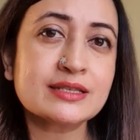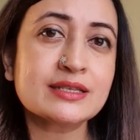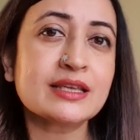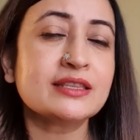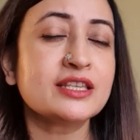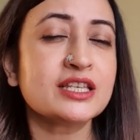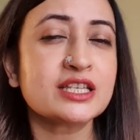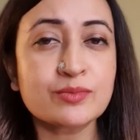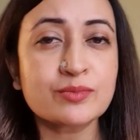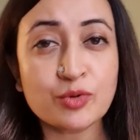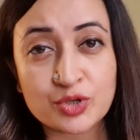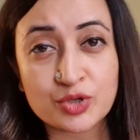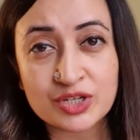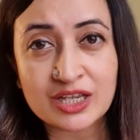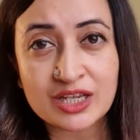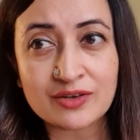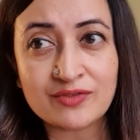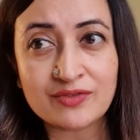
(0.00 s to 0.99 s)
and the exposure
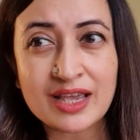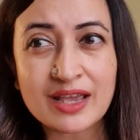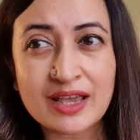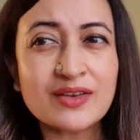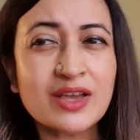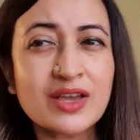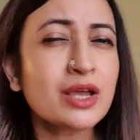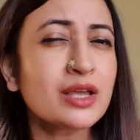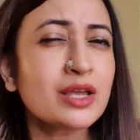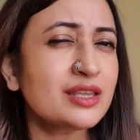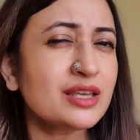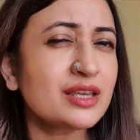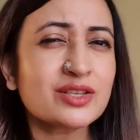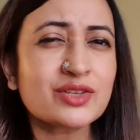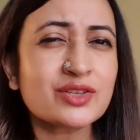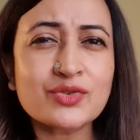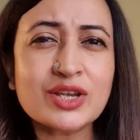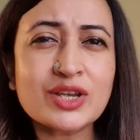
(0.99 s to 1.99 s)
that we have, there
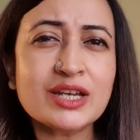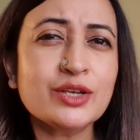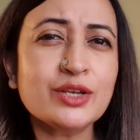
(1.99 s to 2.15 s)
is really